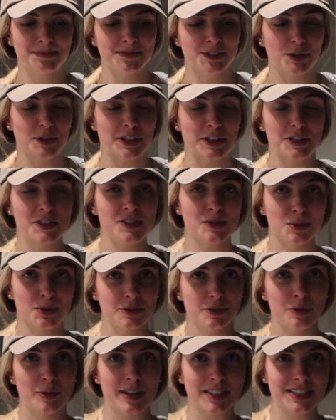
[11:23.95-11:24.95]
So thank you so much
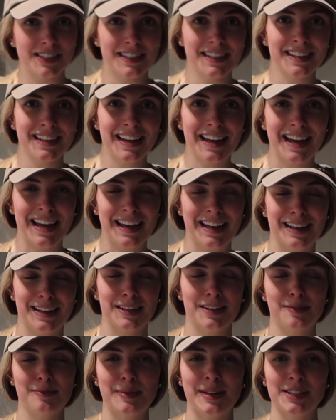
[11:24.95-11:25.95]
for watching
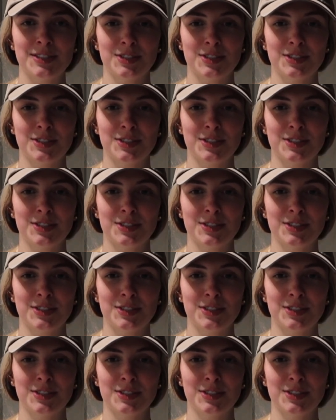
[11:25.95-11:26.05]
and make